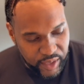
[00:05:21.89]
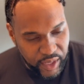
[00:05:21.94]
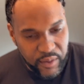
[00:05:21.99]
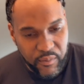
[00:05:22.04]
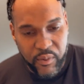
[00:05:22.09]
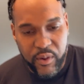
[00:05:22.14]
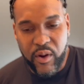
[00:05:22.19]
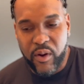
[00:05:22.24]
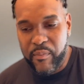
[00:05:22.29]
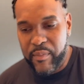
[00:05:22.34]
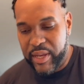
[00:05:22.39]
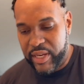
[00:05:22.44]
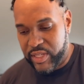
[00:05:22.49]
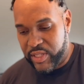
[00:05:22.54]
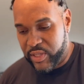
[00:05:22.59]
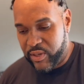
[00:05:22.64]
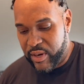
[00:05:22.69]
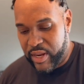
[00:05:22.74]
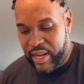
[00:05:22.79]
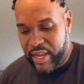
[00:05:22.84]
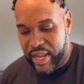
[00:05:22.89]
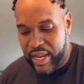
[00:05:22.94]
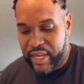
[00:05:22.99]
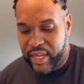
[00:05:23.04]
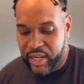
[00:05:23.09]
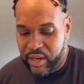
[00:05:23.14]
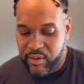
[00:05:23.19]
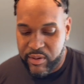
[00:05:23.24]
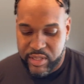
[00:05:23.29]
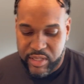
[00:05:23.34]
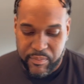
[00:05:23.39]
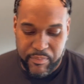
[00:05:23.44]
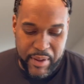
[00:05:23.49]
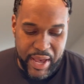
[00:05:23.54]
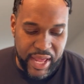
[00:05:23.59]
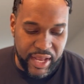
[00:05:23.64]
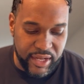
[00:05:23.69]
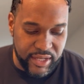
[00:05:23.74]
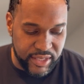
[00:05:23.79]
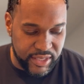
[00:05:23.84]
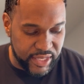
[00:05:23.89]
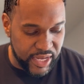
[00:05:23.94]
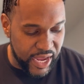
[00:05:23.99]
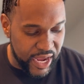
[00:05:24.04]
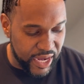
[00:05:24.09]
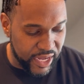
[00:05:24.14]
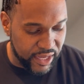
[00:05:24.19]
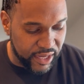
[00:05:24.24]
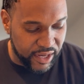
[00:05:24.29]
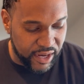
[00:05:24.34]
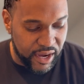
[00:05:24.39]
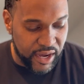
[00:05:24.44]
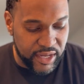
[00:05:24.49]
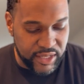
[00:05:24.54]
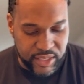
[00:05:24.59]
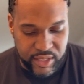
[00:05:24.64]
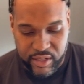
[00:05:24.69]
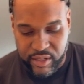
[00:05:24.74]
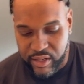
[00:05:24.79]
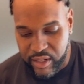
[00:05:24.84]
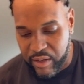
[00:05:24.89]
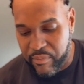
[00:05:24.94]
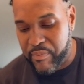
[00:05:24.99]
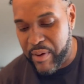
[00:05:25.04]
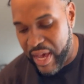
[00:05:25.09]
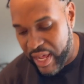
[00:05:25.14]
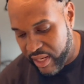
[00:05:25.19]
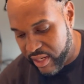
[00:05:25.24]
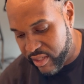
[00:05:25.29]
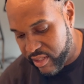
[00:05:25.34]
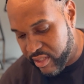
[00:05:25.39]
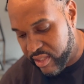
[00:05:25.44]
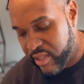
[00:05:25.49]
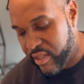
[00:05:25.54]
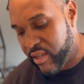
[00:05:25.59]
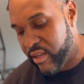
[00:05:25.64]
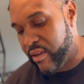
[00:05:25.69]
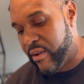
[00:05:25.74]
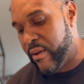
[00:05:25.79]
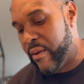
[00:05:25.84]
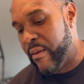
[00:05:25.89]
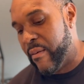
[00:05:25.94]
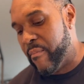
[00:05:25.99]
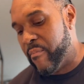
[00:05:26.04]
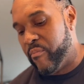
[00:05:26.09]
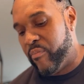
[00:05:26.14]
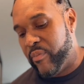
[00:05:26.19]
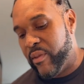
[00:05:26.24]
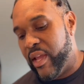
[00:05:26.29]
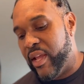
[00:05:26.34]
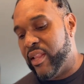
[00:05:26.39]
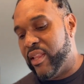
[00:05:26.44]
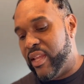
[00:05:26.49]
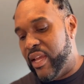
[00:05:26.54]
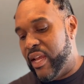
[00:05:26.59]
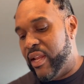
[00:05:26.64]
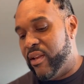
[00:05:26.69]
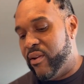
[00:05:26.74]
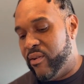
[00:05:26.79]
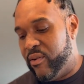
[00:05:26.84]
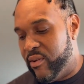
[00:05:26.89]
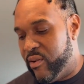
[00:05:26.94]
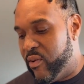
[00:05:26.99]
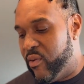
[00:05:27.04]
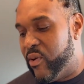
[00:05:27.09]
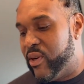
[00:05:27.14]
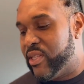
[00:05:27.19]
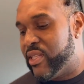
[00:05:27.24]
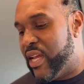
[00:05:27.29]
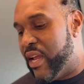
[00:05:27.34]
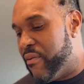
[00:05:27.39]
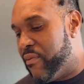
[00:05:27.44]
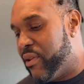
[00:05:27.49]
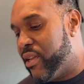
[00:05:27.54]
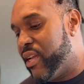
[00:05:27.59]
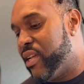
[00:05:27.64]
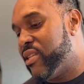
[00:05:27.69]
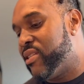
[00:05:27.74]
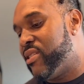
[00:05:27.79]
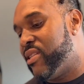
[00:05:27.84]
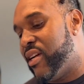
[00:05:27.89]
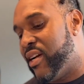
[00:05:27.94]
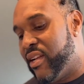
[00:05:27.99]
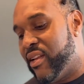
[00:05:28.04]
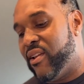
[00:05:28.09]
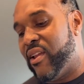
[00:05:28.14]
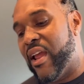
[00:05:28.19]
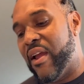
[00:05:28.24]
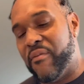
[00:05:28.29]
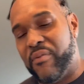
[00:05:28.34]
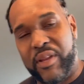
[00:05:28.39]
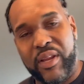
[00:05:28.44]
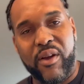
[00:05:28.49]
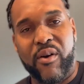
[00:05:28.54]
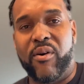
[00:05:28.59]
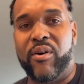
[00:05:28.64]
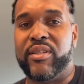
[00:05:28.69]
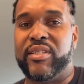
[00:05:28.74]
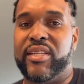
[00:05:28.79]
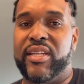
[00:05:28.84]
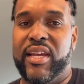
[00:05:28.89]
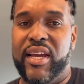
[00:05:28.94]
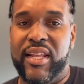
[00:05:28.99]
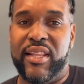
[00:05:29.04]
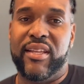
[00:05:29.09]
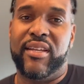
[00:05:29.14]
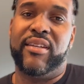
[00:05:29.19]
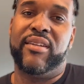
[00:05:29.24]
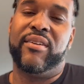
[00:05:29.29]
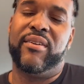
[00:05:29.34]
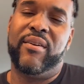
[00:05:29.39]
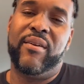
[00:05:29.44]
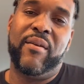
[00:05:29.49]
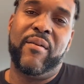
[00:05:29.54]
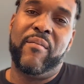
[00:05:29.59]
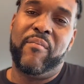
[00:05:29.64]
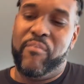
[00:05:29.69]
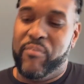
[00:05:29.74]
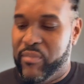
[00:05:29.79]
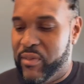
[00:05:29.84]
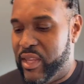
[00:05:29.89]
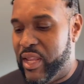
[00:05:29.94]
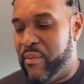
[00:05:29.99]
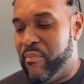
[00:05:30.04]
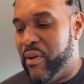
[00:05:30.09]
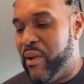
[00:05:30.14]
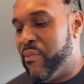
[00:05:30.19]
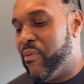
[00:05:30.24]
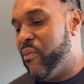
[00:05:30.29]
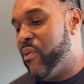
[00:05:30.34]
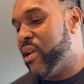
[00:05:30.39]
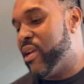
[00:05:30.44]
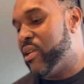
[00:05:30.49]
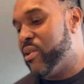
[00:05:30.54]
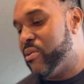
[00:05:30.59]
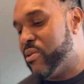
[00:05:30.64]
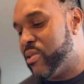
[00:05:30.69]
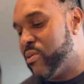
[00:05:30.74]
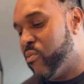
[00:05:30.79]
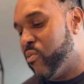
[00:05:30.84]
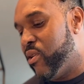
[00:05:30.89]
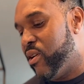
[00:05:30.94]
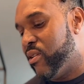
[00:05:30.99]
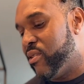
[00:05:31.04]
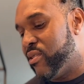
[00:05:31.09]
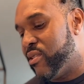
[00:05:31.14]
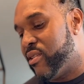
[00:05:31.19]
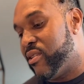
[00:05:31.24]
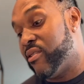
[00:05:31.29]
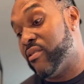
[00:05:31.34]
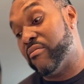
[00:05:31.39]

we're gonna make sure that, like, yo, it's a balance. All right, the car's gonna look balanced, and then once everything is done, everything all together, then maybe we can do some wheels.